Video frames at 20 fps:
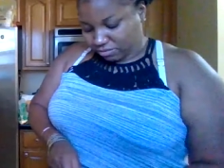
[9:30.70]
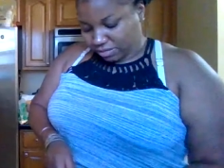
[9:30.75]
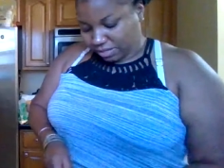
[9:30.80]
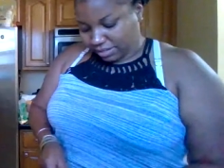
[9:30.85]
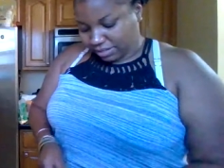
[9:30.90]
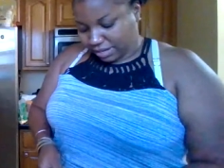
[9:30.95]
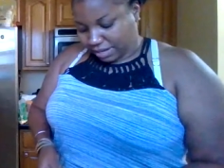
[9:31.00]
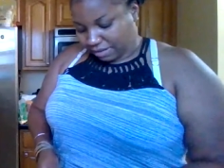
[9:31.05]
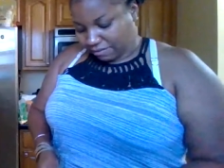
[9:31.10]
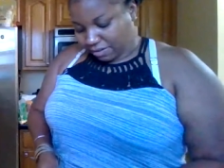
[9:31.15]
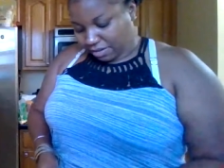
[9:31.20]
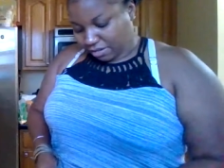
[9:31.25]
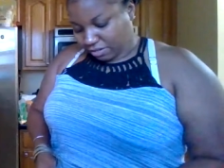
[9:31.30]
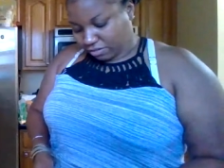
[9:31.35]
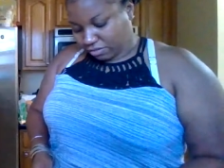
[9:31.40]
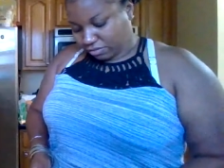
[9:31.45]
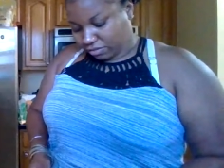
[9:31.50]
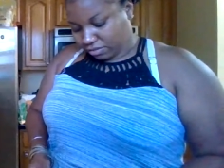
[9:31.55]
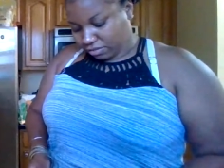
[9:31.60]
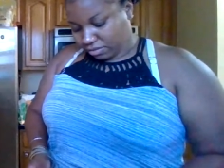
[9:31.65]
like to have
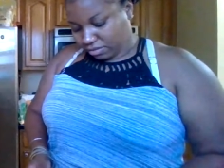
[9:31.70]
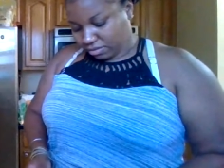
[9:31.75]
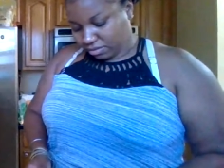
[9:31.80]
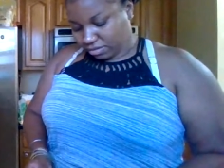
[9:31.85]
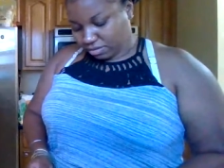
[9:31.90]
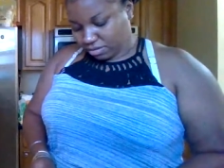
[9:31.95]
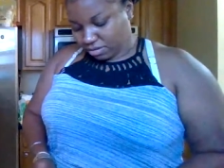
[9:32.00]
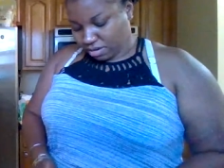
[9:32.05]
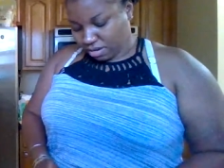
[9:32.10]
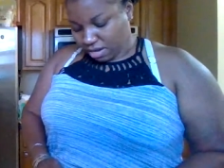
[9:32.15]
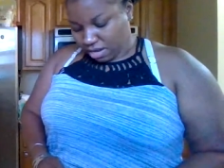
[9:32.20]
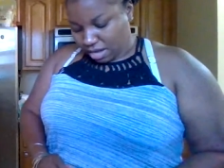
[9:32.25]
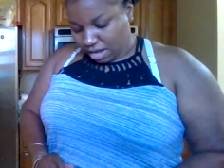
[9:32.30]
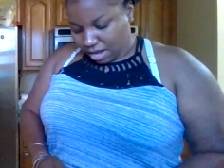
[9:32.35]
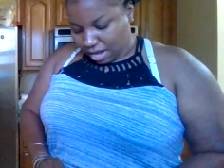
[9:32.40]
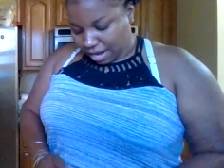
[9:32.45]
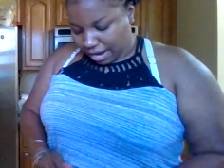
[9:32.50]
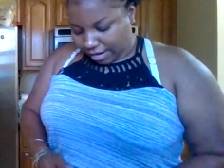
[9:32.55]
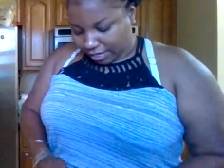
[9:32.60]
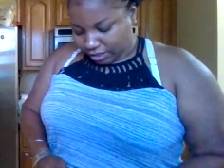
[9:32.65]
extra.
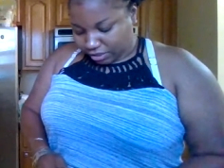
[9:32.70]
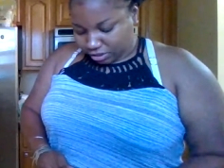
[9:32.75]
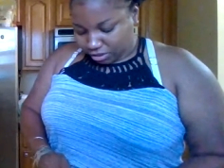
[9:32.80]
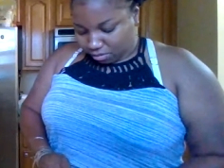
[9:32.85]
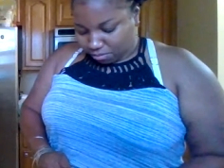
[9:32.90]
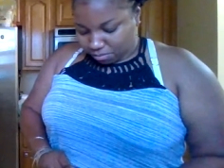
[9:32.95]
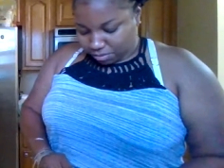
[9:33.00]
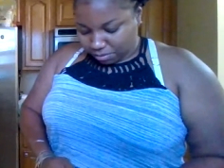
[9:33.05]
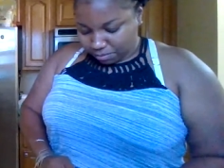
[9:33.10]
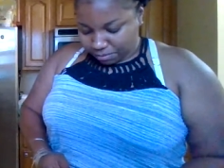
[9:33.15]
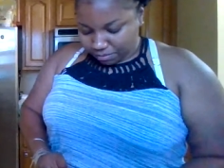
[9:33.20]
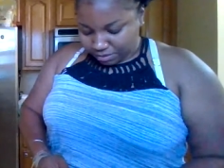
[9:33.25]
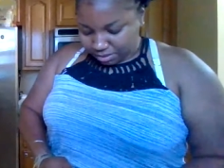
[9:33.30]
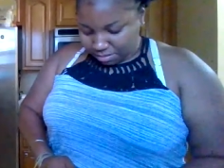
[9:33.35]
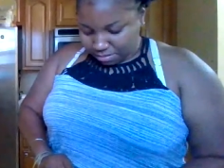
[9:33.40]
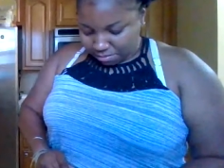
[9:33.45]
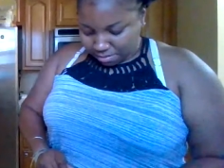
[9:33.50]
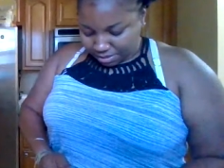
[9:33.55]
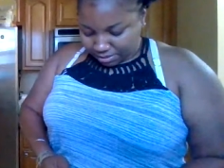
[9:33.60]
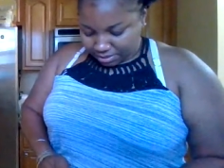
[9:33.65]
Alright, so I'm going to put
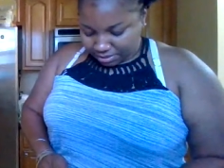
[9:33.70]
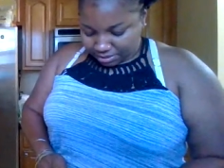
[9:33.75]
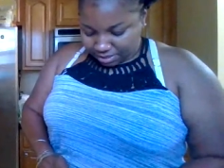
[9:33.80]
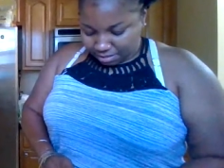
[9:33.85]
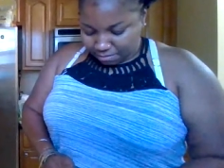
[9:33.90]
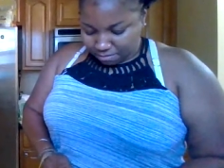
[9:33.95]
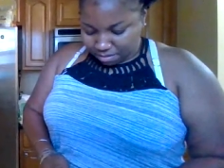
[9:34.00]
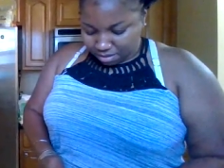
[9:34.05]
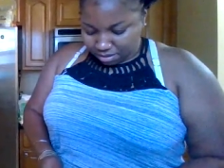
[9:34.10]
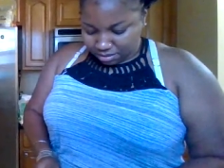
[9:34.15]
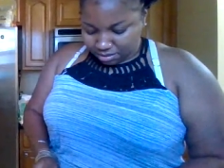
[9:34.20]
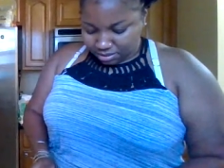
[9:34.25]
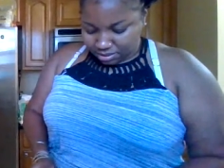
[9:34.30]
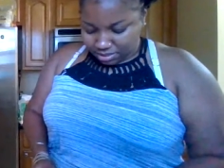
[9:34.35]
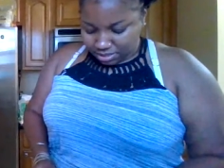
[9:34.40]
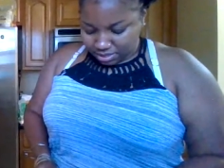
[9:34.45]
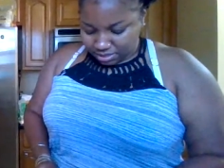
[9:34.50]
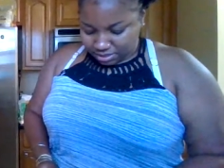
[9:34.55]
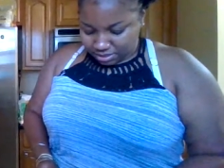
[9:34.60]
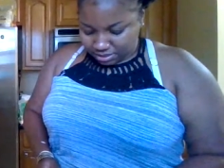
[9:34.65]
some of my sea
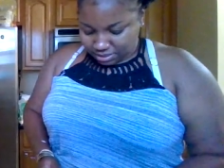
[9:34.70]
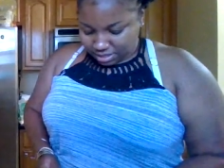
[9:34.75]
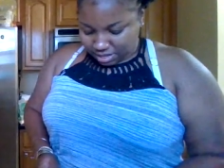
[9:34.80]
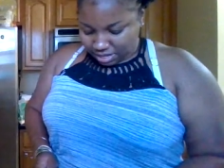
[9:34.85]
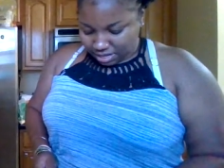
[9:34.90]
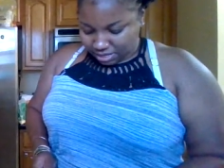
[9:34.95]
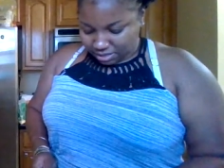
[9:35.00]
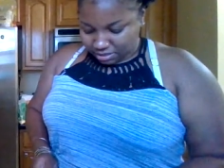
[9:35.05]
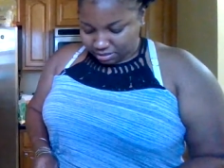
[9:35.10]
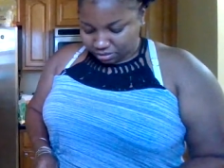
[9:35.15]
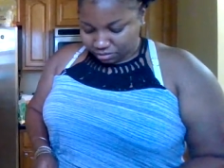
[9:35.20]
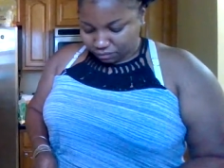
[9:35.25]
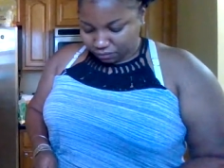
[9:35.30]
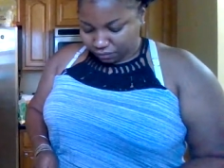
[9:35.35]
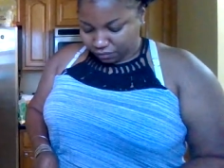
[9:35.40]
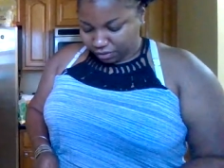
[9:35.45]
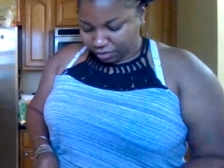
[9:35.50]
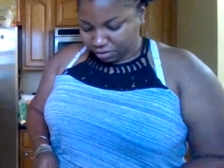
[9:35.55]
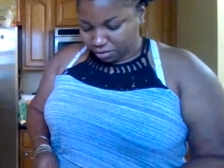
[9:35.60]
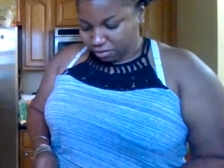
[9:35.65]
moss inside the
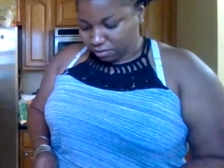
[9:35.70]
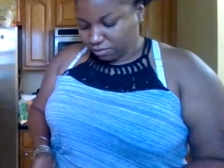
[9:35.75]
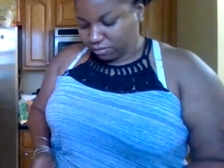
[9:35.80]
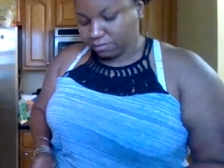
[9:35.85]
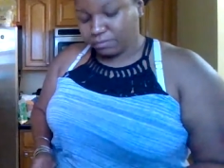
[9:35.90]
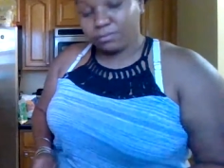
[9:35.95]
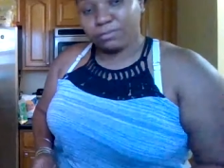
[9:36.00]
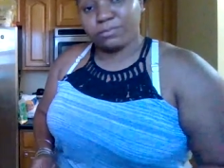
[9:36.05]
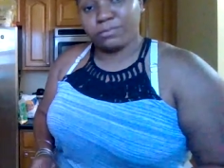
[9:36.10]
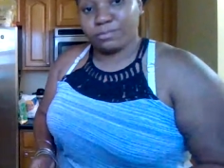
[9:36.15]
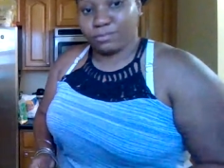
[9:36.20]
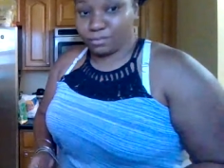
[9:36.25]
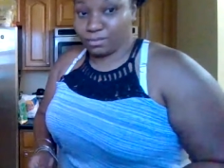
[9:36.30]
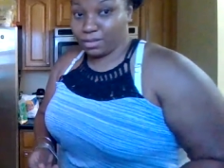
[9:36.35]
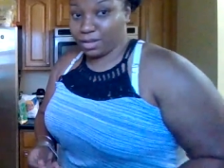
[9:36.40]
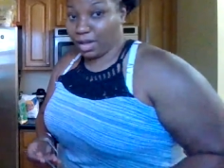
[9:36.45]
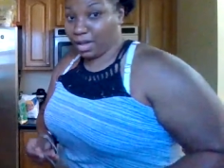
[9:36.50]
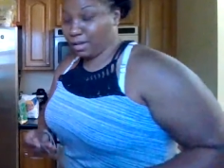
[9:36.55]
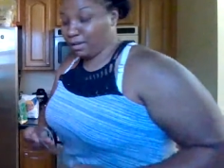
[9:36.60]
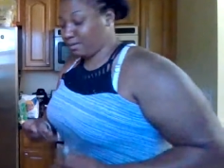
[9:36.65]
sofrito.
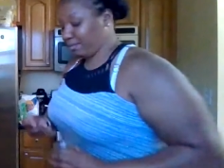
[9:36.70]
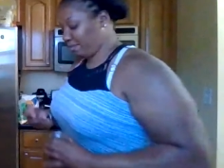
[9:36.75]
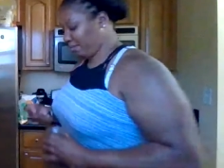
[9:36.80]
Okay?